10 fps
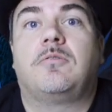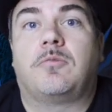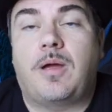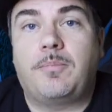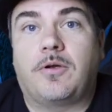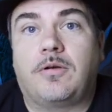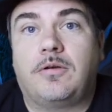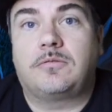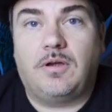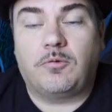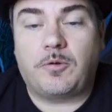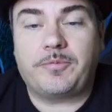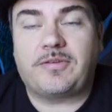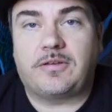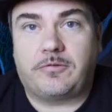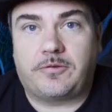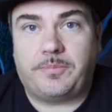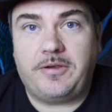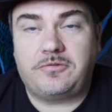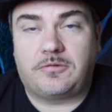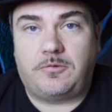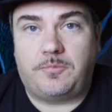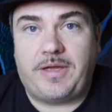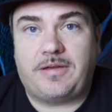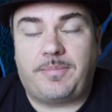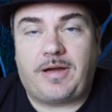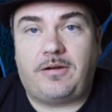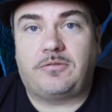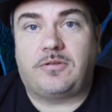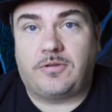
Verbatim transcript: Remember, aerobic cellular respiration will make about